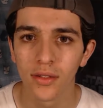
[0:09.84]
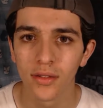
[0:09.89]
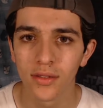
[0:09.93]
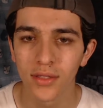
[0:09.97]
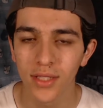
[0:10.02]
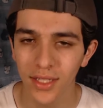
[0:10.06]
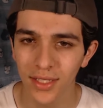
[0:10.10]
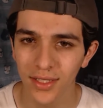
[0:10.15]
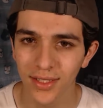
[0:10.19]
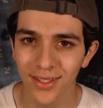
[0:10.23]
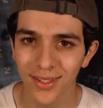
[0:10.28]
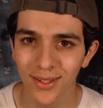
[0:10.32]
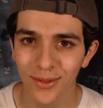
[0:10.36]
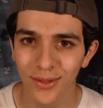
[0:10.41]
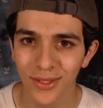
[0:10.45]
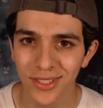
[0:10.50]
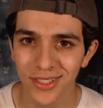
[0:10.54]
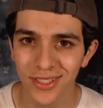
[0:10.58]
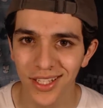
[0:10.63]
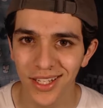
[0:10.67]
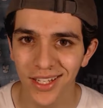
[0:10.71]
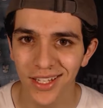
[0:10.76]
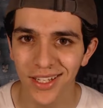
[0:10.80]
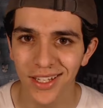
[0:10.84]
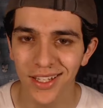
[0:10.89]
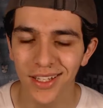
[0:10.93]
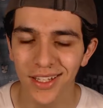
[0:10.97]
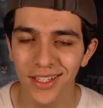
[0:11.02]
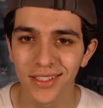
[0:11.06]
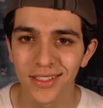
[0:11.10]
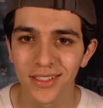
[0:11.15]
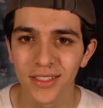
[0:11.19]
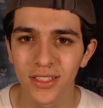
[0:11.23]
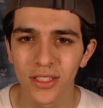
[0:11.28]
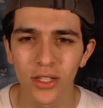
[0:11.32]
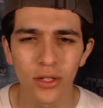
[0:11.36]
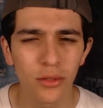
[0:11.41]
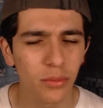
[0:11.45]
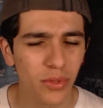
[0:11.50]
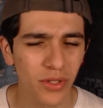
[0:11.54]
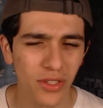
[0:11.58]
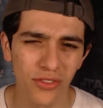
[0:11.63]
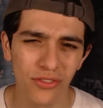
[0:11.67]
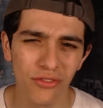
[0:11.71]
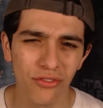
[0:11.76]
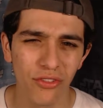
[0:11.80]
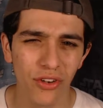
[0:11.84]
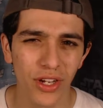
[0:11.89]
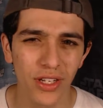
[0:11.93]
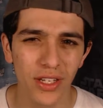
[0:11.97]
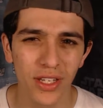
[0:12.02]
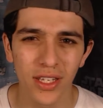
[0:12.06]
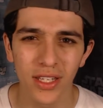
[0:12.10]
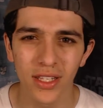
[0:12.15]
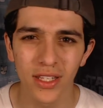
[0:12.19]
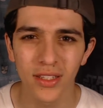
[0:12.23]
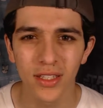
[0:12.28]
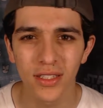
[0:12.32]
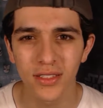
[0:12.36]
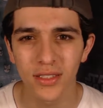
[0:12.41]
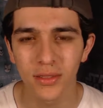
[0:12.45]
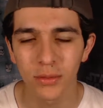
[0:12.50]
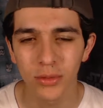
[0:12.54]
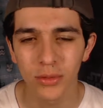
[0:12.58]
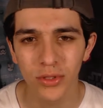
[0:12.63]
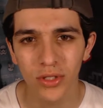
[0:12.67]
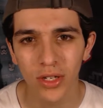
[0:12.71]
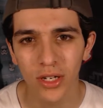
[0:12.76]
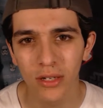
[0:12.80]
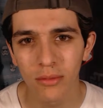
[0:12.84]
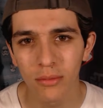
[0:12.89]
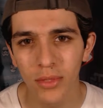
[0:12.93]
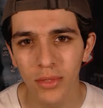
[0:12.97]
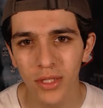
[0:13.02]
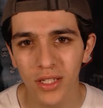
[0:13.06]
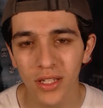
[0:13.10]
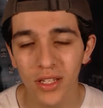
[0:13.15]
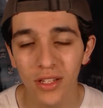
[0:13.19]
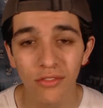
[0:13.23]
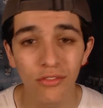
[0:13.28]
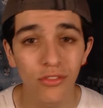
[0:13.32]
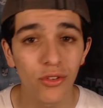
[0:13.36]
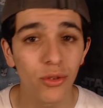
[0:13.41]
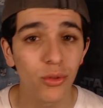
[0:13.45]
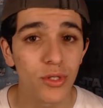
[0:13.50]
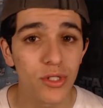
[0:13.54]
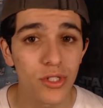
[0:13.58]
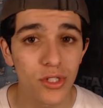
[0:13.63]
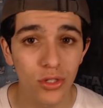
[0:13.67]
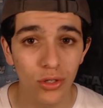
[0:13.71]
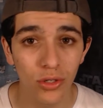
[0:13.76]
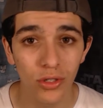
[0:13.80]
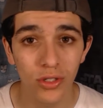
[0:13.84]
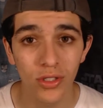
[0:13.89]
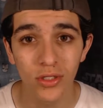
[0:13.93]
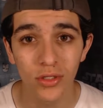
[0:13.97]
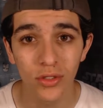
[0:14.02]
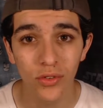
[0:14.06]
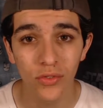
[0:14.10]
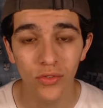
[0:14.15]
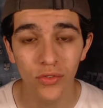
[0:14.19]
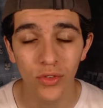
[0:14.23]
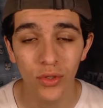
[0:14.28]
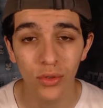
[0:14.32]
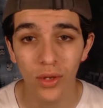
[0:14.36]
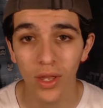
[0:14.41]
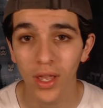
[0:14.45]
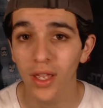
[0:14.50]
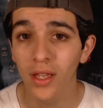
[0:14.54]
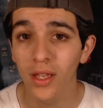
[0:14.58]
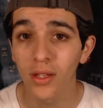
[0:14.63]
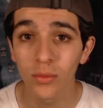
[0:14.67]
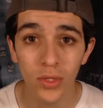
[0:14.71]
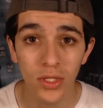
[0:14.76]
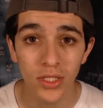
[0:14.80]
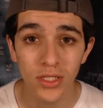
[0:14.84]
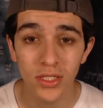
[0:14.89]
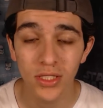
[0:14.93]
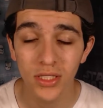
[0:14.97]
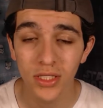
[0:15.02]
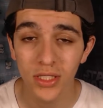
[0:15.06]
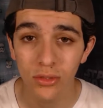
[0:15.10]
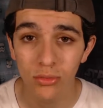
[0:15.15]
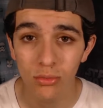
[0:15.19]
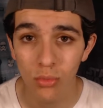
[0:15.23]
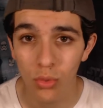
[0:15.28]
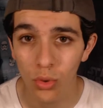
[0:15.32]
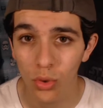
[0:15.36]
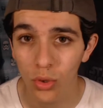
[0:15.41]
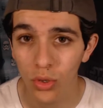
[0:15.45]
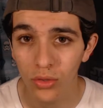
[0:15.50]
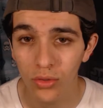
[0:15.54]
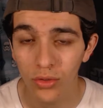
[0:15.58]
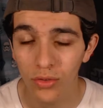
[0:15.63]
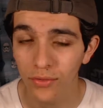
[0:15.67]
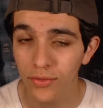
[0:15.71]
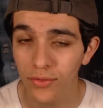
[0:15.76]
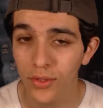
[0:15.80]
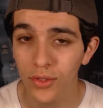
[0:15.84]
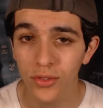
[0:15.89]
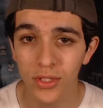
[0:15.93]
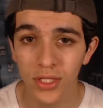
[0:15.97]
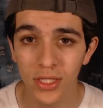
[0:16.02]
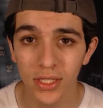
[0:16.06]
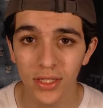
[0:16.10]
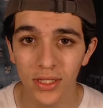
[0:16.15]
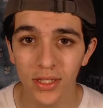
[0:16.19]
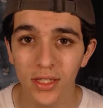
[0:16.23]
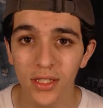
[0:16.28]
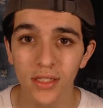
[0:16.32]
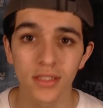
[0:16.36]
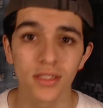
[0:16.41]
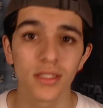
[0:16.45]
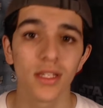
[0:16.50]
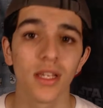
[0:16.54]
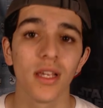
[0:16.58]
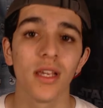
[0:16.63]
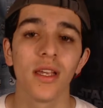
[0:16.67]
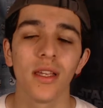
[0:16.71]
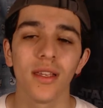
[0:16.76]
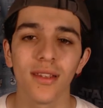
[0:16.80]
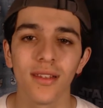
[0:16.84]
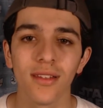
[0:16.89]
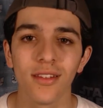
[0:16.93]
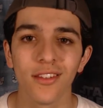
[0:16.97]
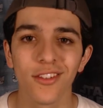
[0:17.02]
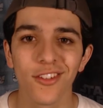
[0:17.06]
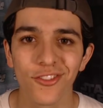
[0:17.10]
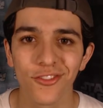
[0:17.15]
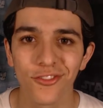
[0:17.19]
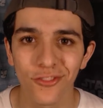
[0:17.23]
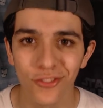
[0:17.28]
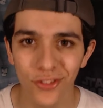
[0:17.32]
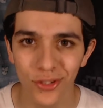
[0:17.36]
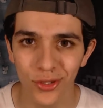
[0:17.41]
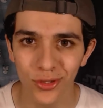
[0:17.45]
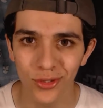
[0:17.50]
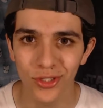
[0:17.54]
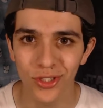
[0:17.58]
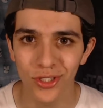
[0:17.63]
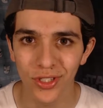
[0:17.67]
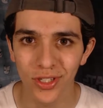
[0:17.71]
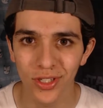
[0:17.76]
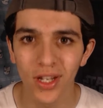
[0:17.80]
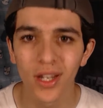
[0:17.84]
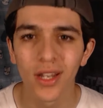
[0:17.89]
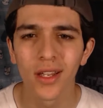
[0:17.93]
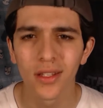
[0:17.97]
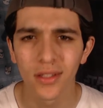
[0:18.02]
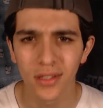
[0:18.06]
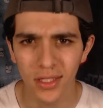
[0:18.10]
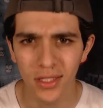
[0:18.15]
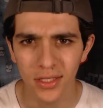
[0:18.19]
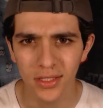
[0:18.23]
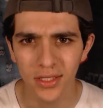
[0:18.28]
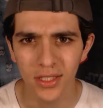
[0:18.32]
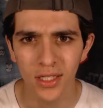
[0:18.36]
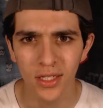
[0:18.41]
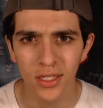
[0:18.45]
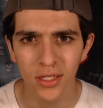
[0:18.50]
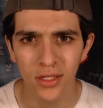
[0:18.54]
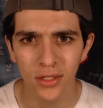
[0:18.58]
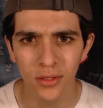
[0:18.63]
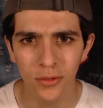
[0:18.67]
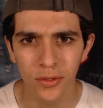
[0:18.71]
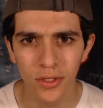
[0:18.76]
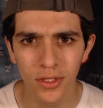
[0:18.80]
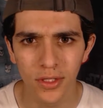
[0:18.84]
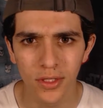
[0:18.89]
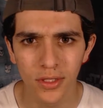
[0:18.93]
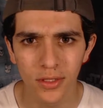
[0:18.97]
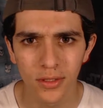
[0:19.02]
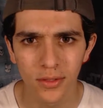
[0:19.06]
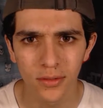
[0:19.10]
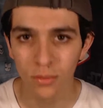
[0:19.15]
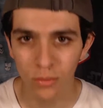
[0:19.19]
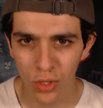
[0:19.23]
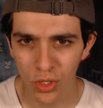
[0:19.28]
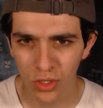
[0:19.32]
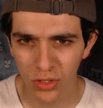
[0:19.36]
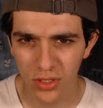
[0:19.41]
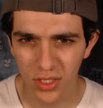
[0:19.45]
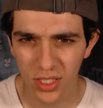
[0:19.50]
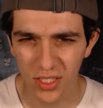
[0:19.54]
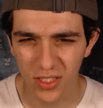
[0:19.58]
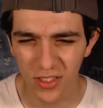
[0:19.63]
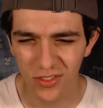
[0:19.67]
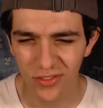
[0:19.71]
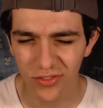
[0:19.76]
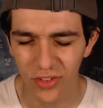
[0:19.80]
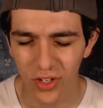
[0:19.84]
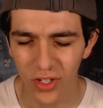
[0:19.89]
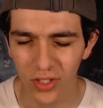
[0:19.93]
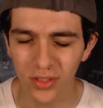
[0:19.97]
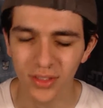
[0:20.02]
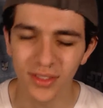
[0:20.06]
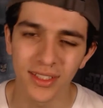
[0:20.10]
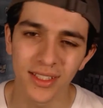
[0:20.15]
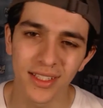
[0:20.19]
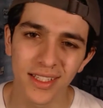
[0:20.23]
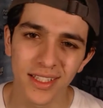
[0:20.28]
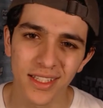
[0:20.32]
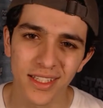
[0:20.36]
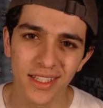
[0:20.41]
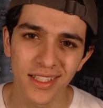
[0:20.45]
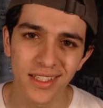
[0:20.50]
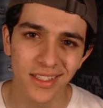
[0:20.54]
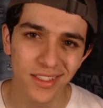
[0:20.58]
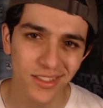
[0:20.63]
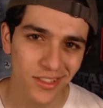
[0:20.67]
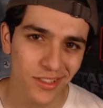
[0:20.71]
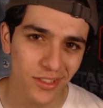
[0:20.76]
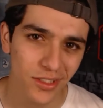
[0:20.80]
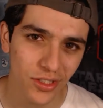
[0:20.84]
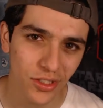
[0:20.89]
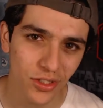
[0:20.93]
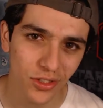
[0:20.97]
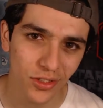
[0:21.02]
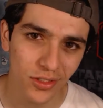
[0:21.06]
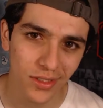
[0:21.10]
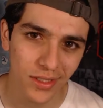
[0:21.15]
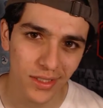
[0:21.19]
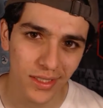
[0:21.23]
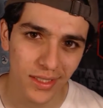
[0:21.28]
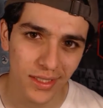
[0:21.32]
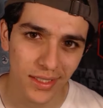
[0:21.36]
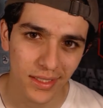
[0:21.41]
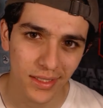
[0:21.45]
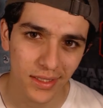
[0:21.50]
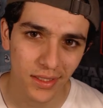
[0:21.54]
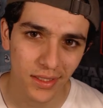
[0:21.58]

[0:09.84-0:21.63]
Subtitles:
Second thing I want to say is don't be afraid to hit that subscribe button if you enjoy this review and want to see more reviews like this in the future. Let's get into it. The Maltese Falcon. Is it good?